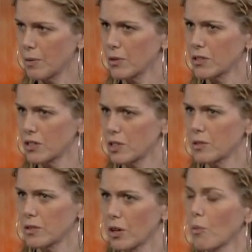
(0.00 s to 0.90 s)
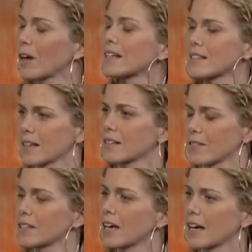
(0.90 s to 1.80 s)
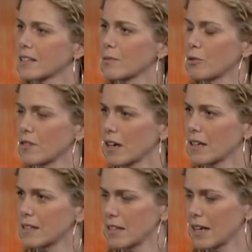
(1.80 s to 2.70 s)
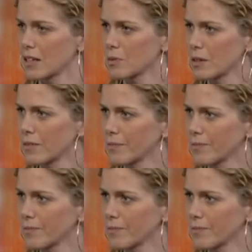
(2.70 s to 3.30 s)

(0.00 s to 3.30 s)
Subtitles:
opposed to just witnesses of a text and moving on to the next one.